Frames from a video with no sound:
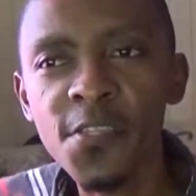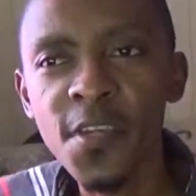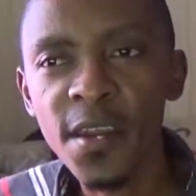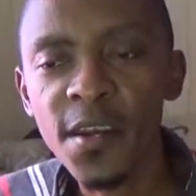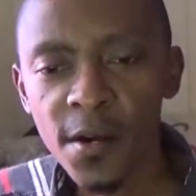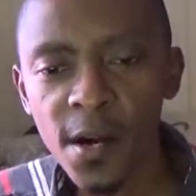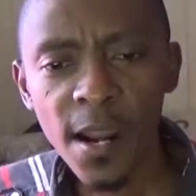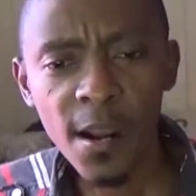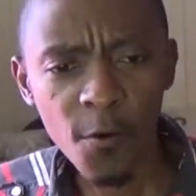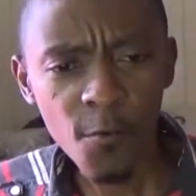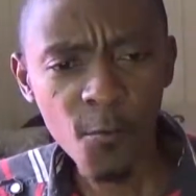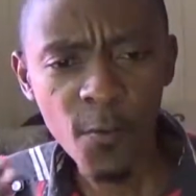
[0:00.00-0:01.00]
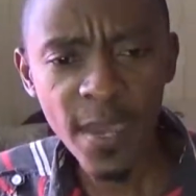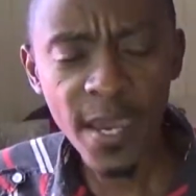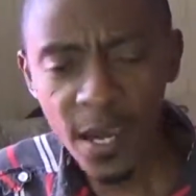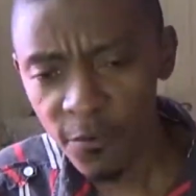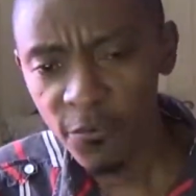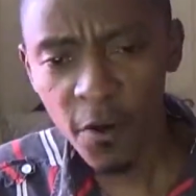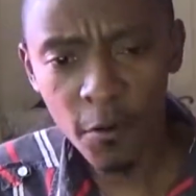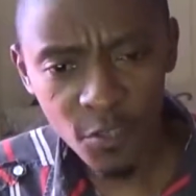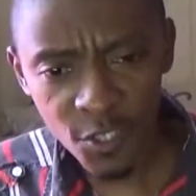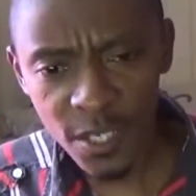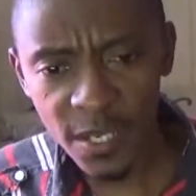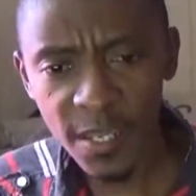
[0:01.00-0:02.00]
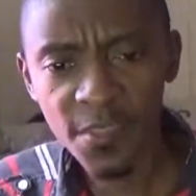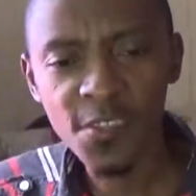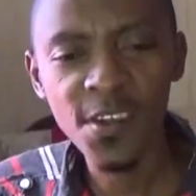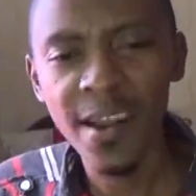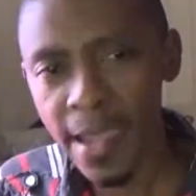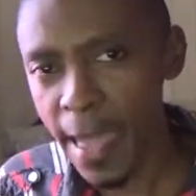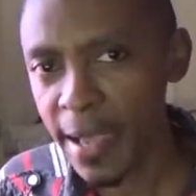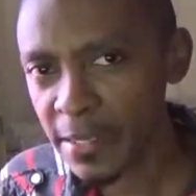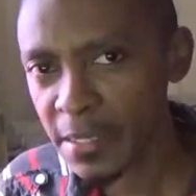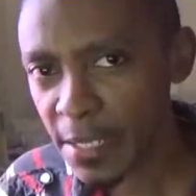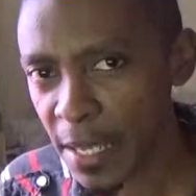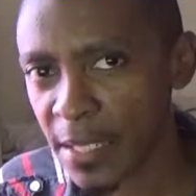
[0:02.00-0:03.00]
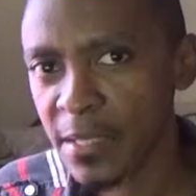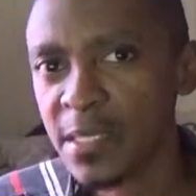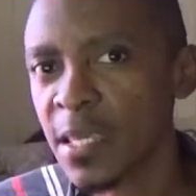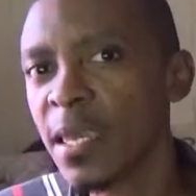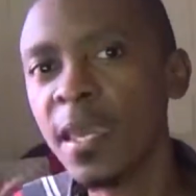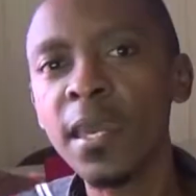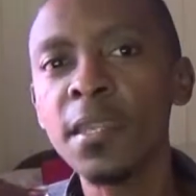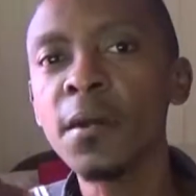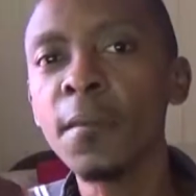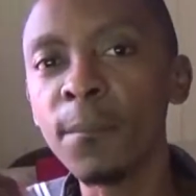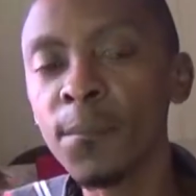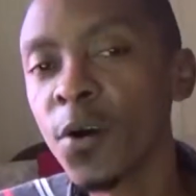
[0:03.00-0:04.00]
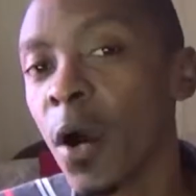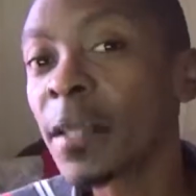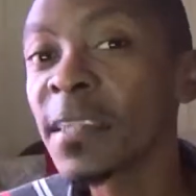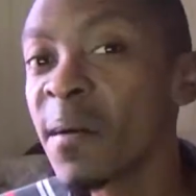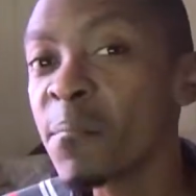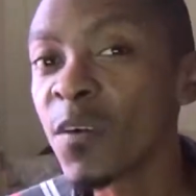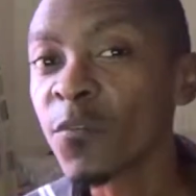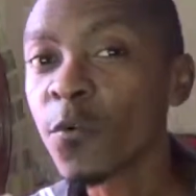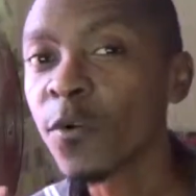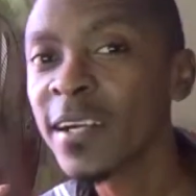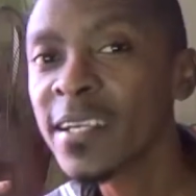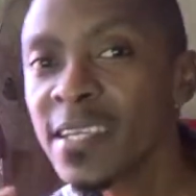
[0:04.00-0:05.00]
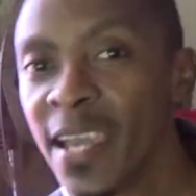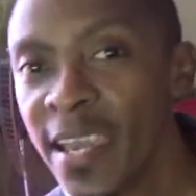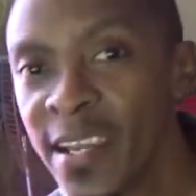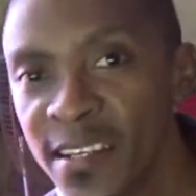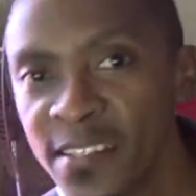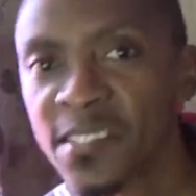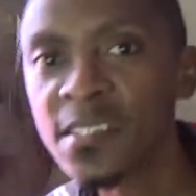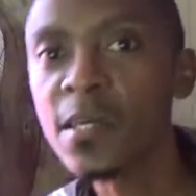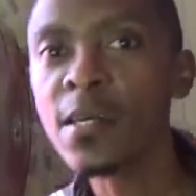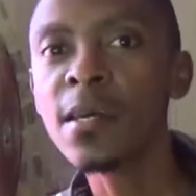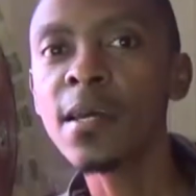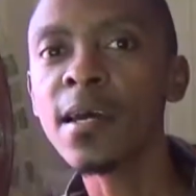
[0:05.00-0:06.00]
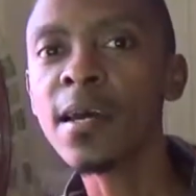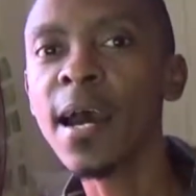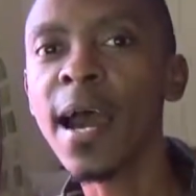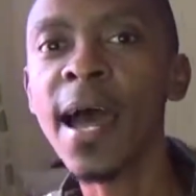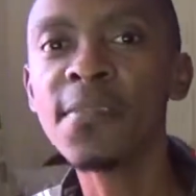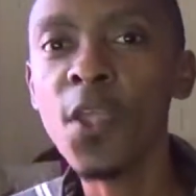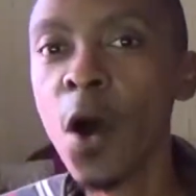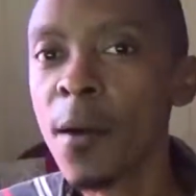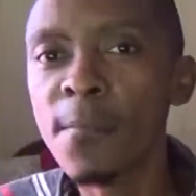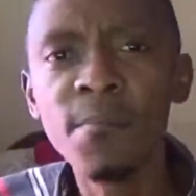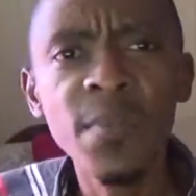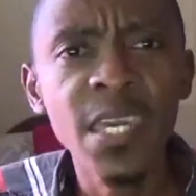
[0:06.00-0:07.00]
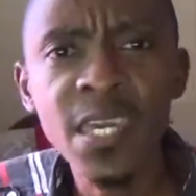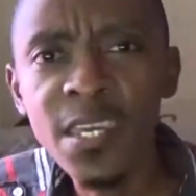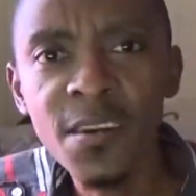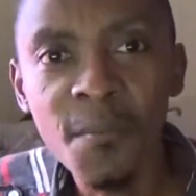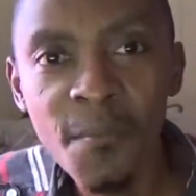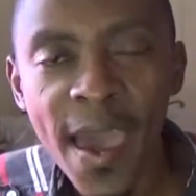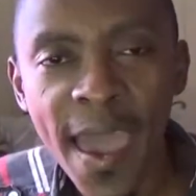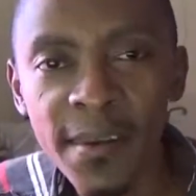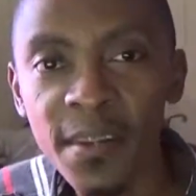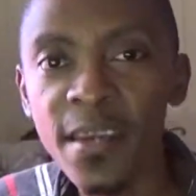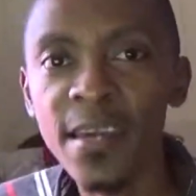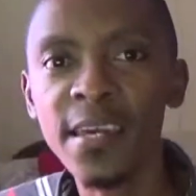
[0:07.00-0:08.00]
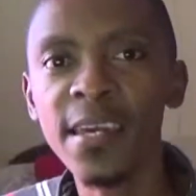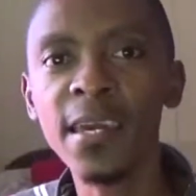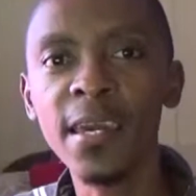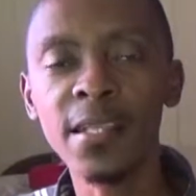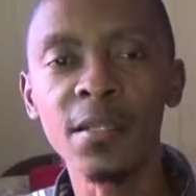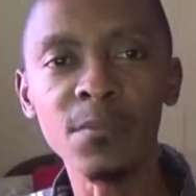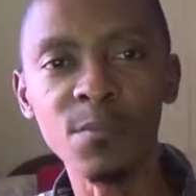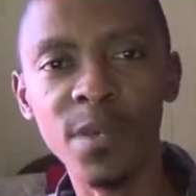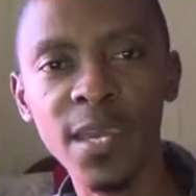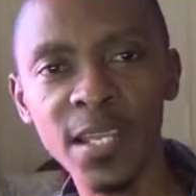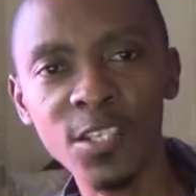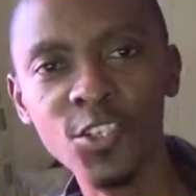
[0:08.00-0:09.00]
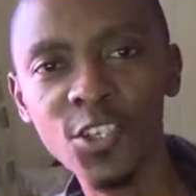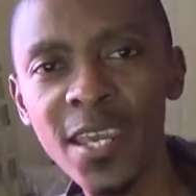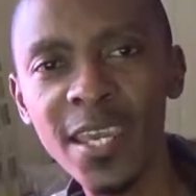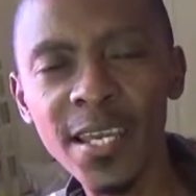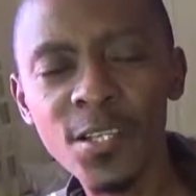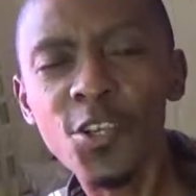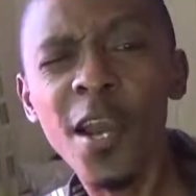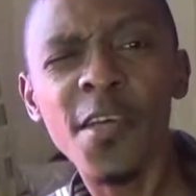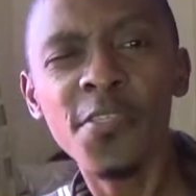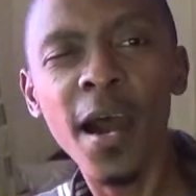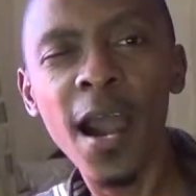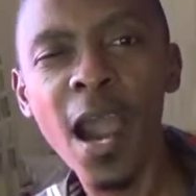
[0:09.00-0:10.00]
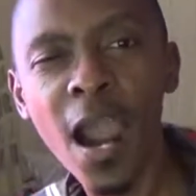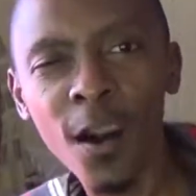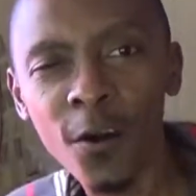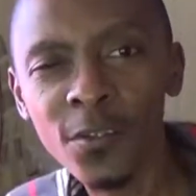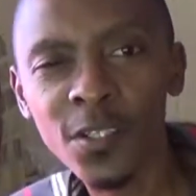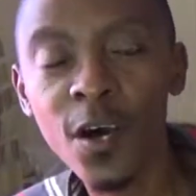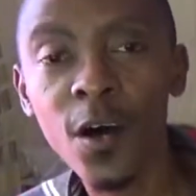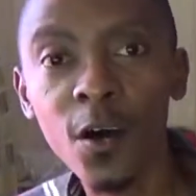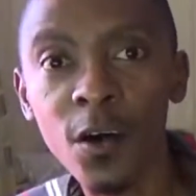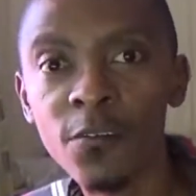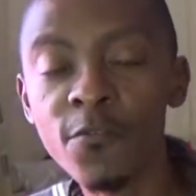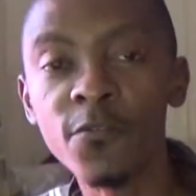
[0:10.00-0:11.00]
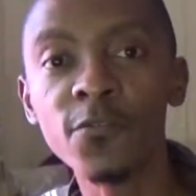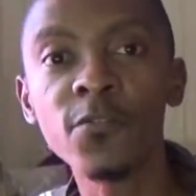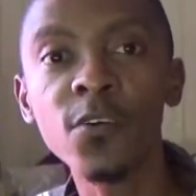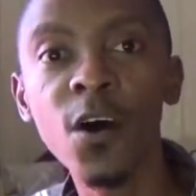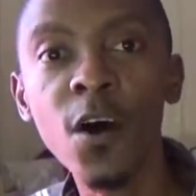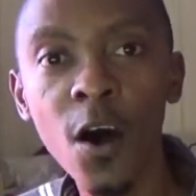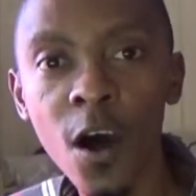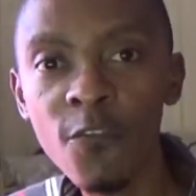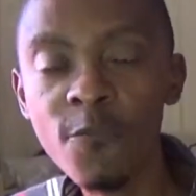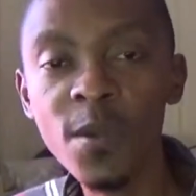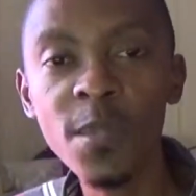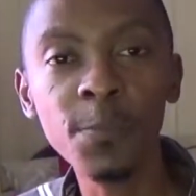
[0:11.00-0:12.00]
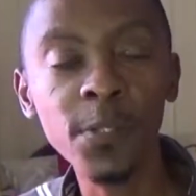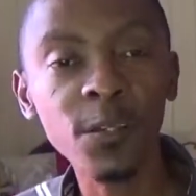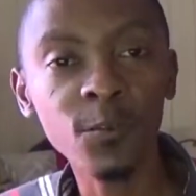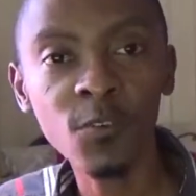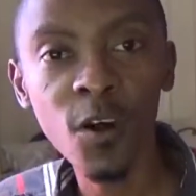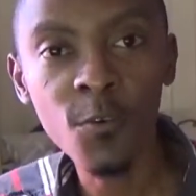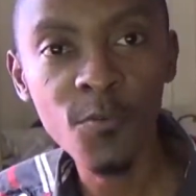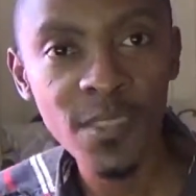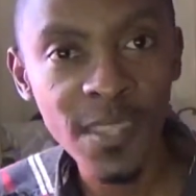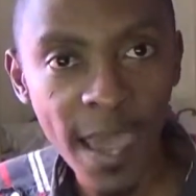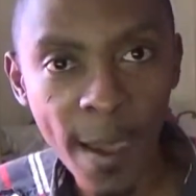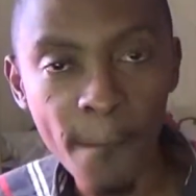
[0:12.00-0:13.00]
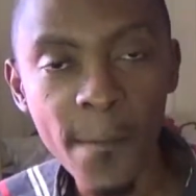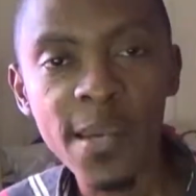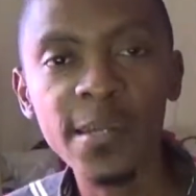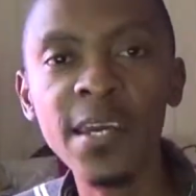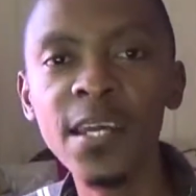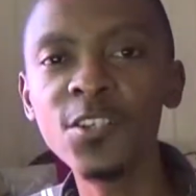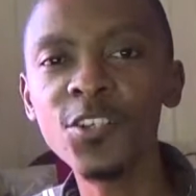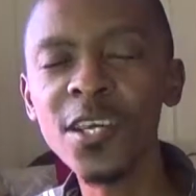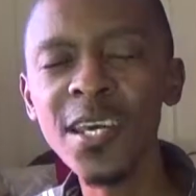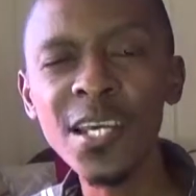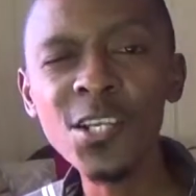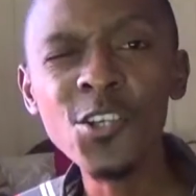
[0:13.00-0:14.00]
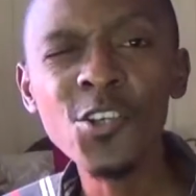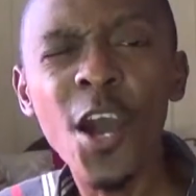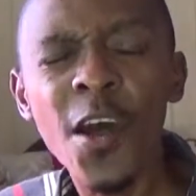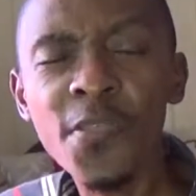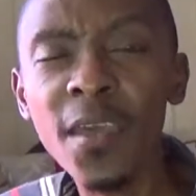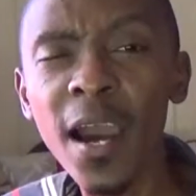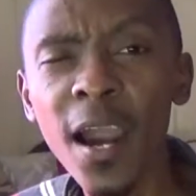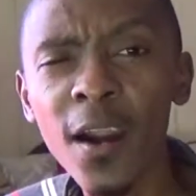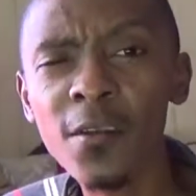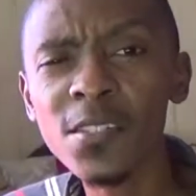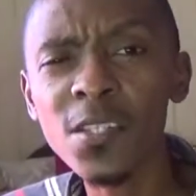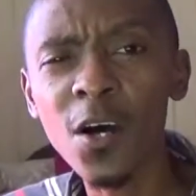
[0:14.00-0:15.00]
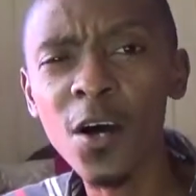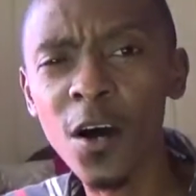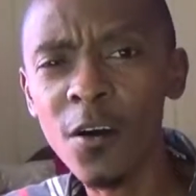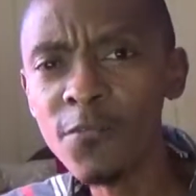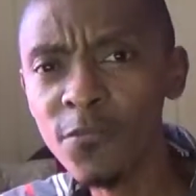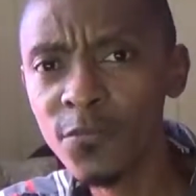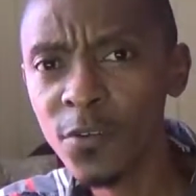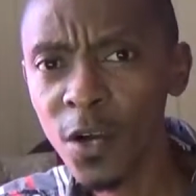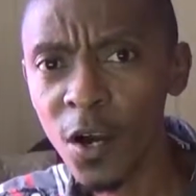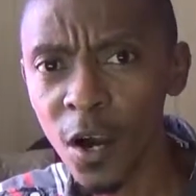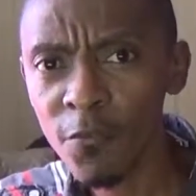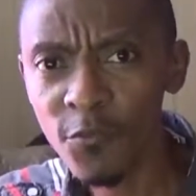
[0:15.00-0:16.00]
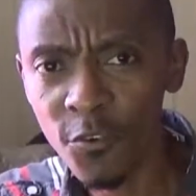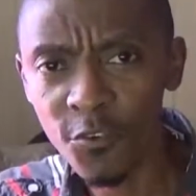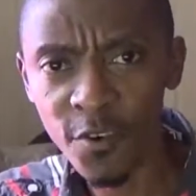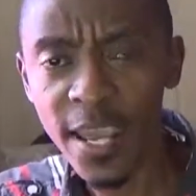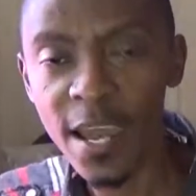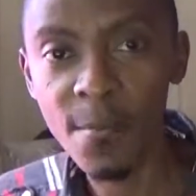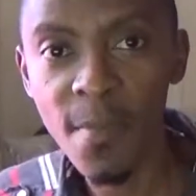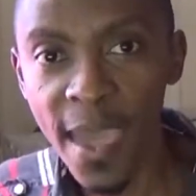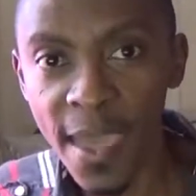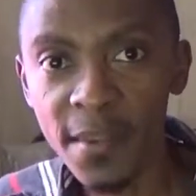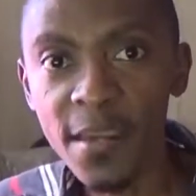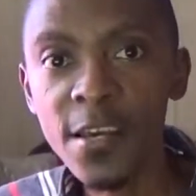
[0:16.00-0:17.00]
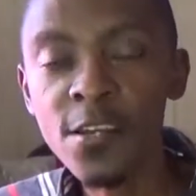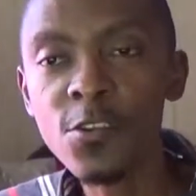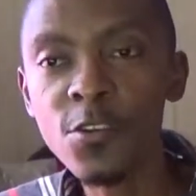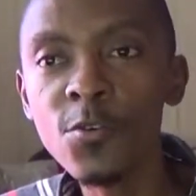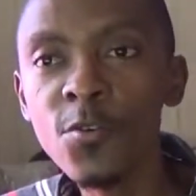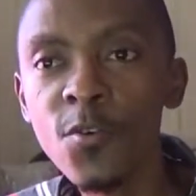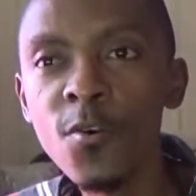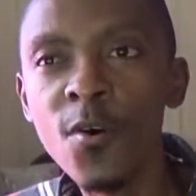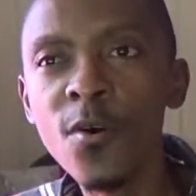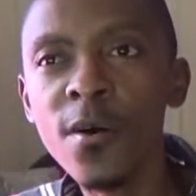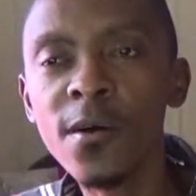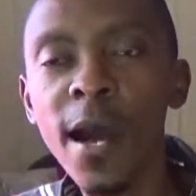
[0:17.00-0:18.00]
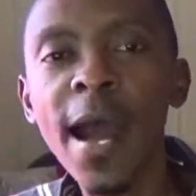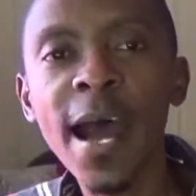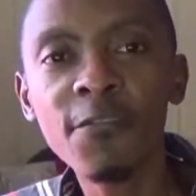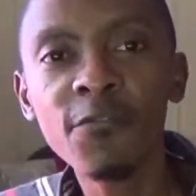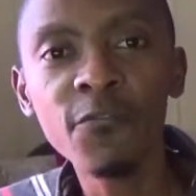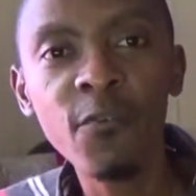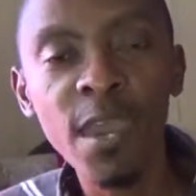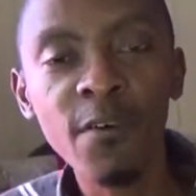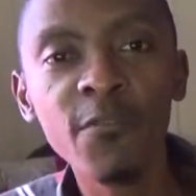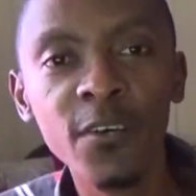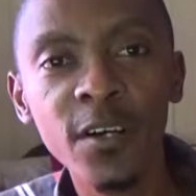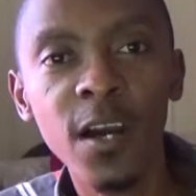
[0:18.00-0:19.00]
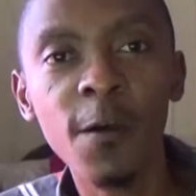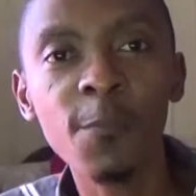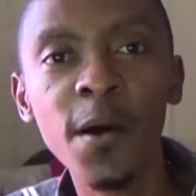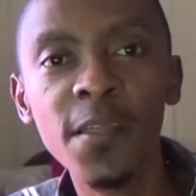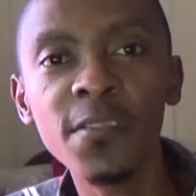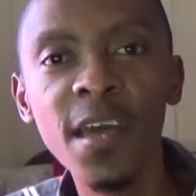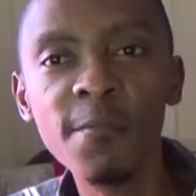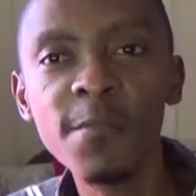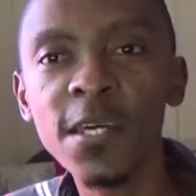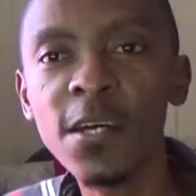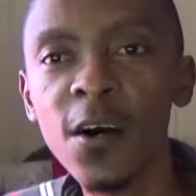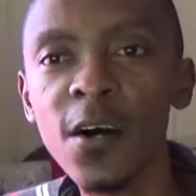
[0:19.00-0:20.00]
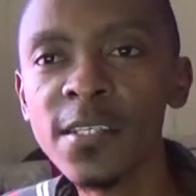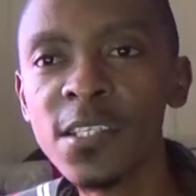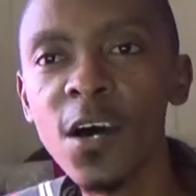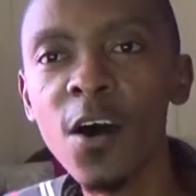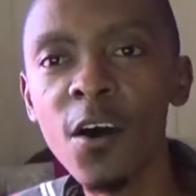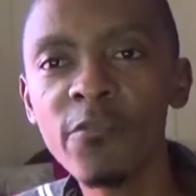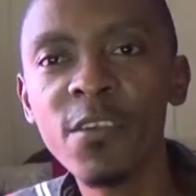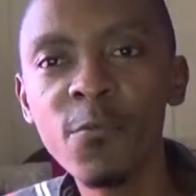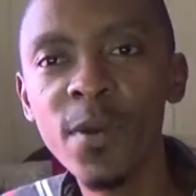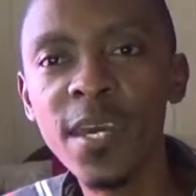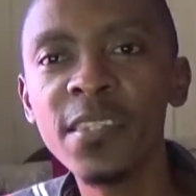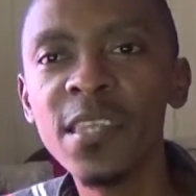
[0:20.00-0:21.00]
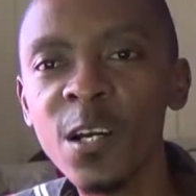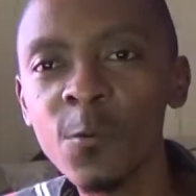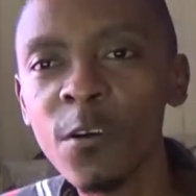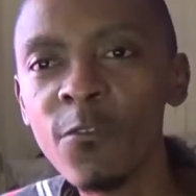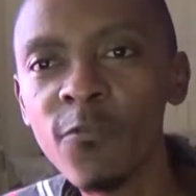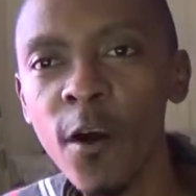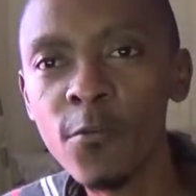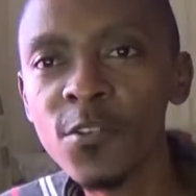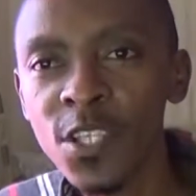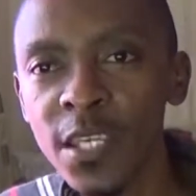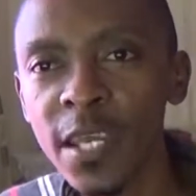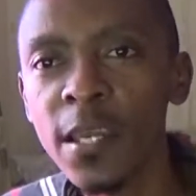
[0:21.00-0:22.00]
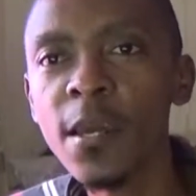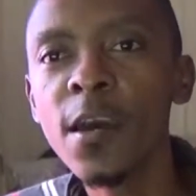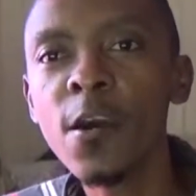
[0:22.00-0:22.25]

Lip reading: Their way of functioning, their excellence, it brought them before kings and not mean men. It changed the heart of people around them. It changed the hearts of great men to have favor upon them because of the way they were functioning.